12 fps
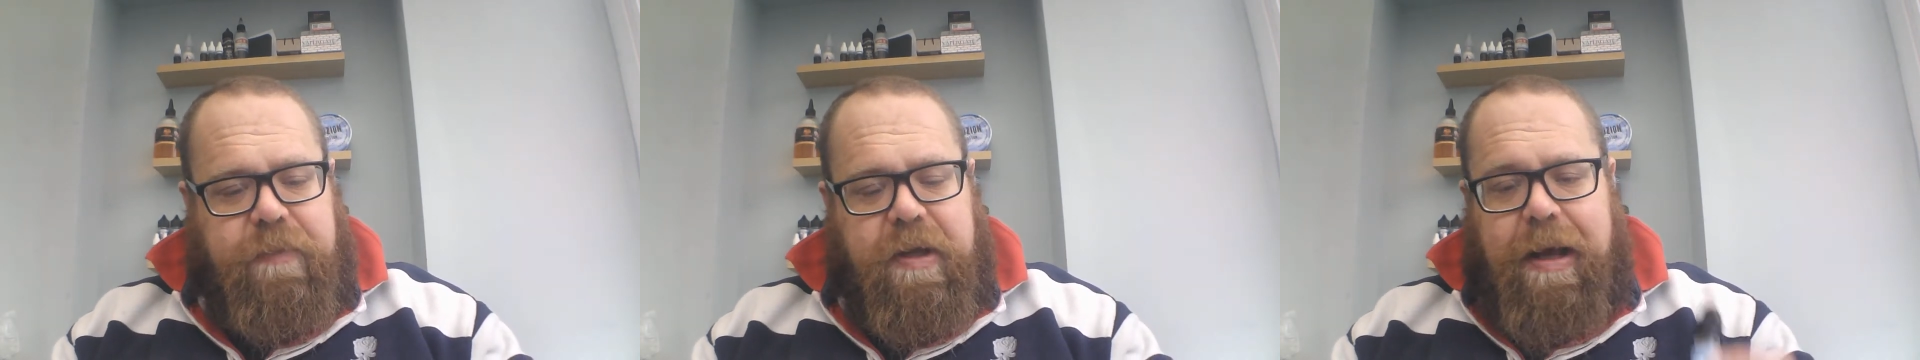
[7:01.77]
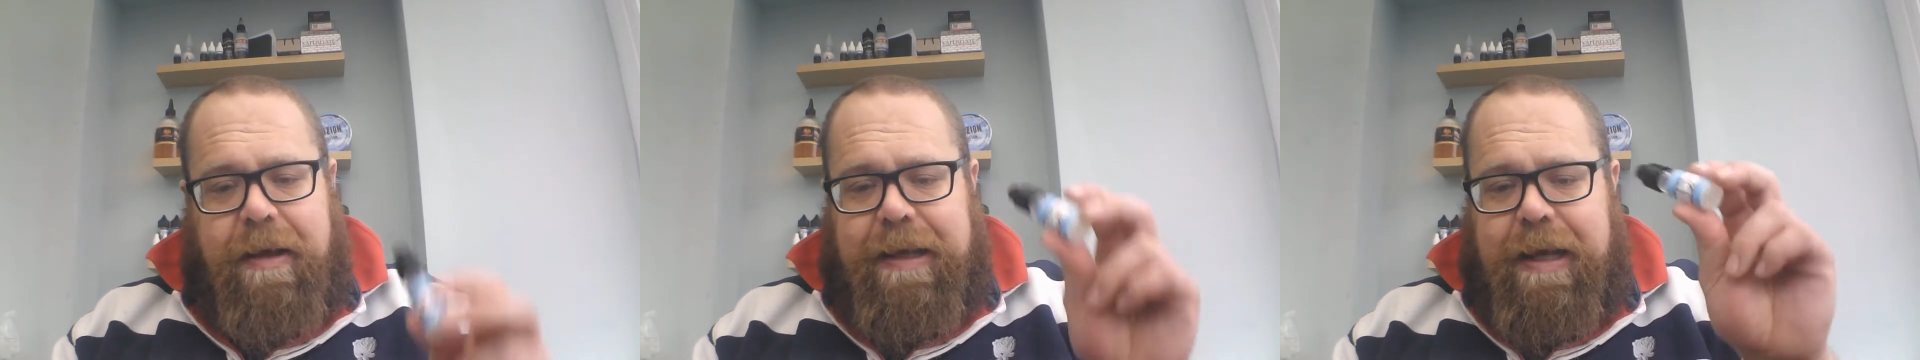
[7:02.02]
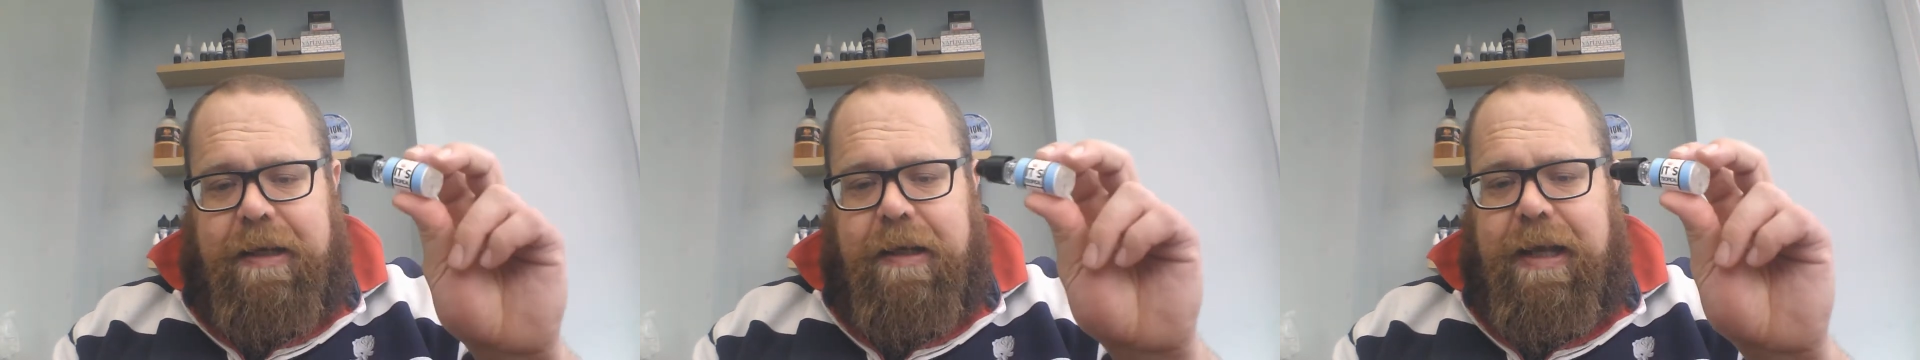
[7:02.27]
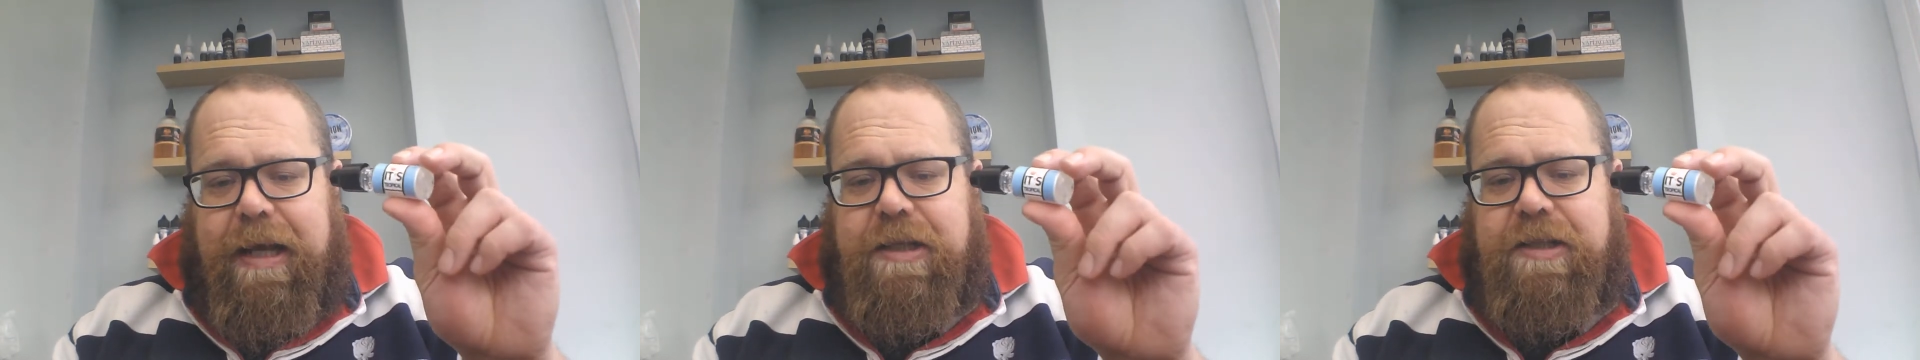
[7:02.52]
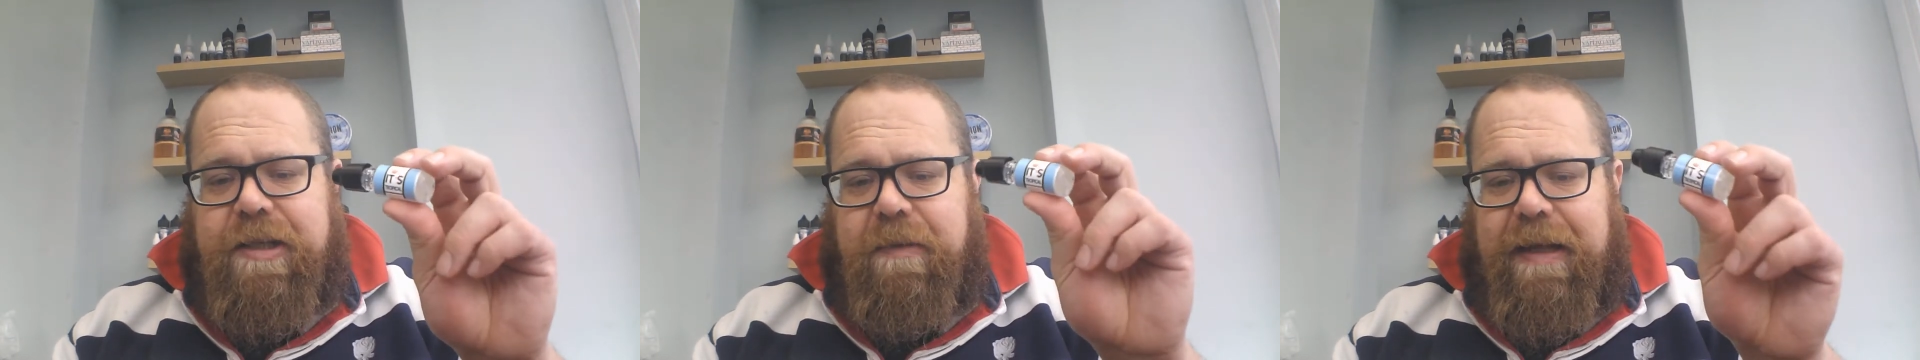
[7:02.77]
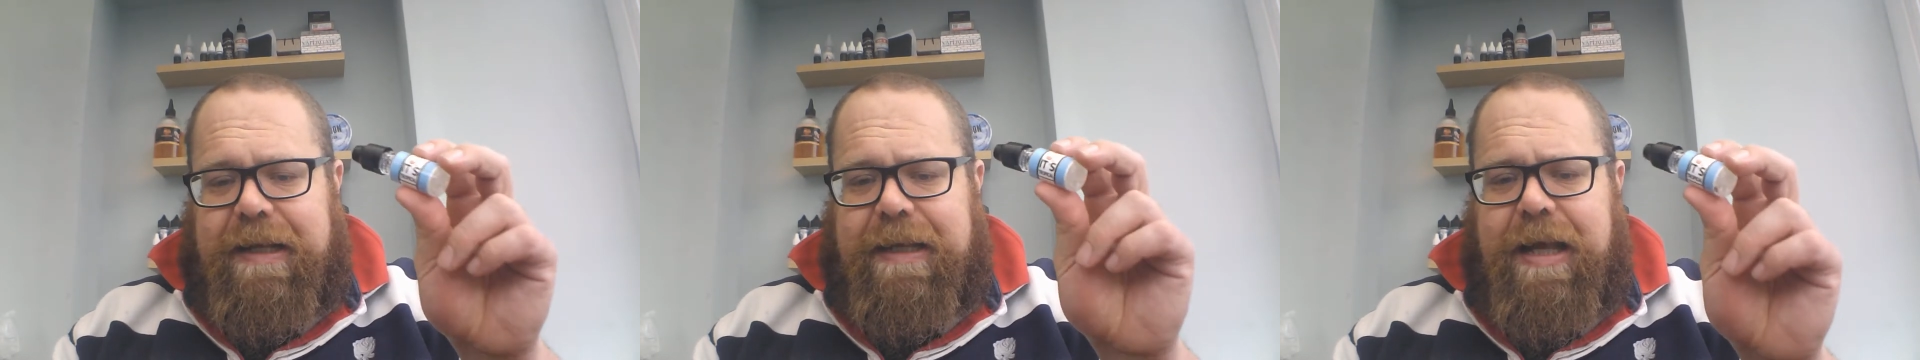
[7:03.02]
I'm getting a lychee with
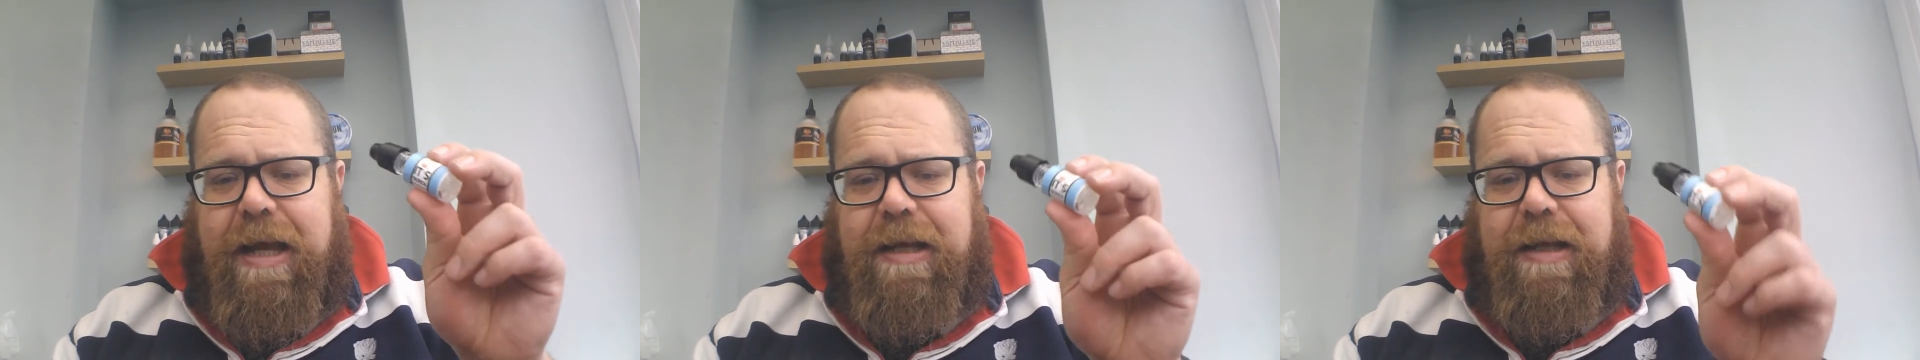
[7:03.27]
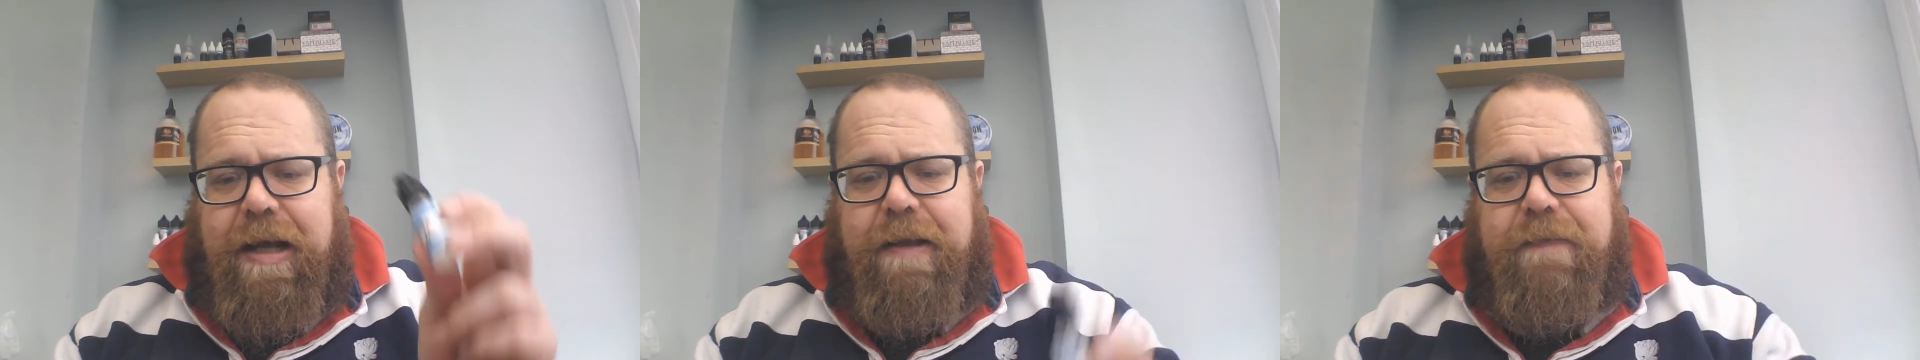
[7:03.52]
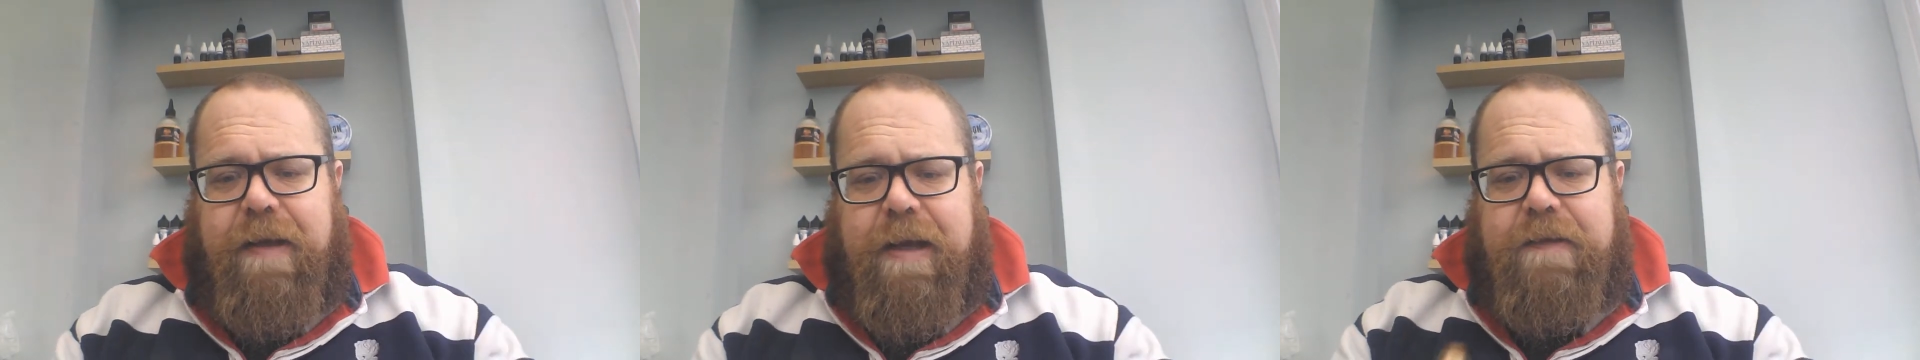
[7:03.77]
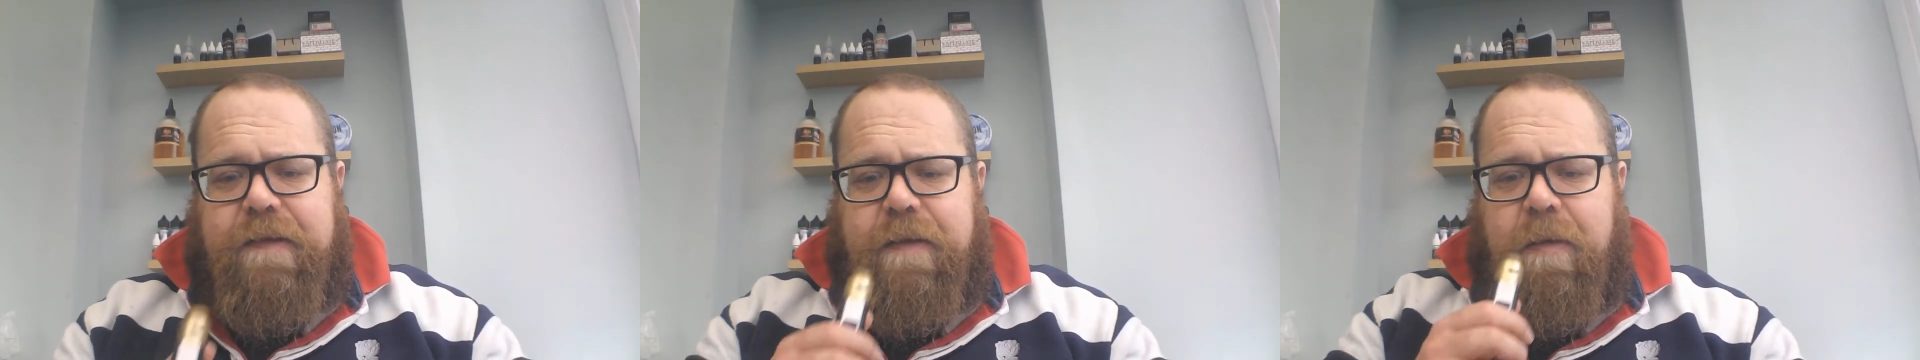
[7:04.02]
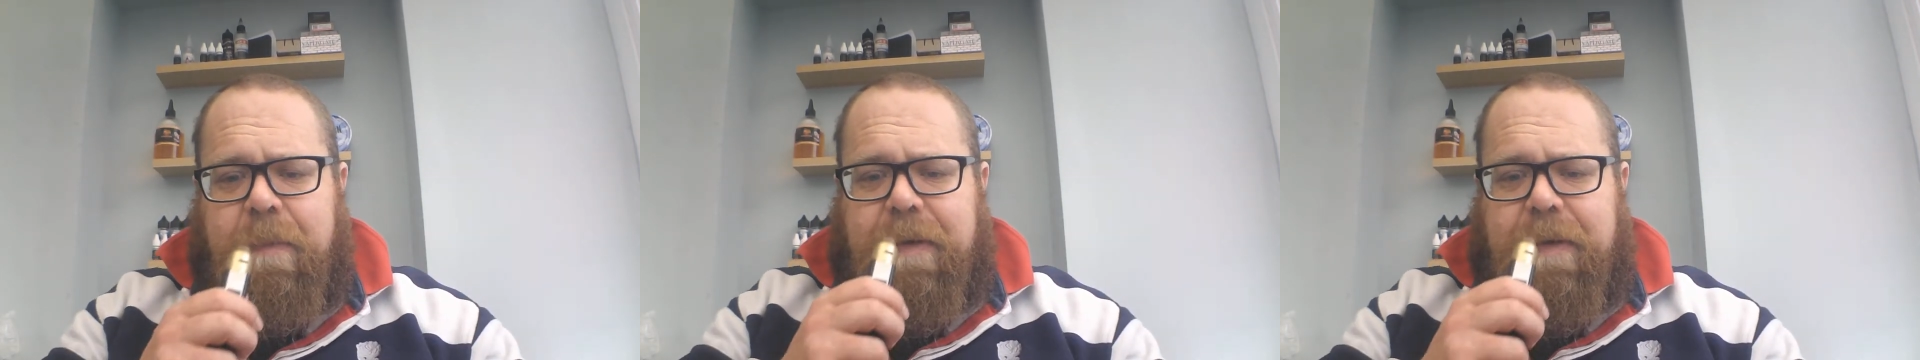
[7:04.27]
like a K-Li effect on my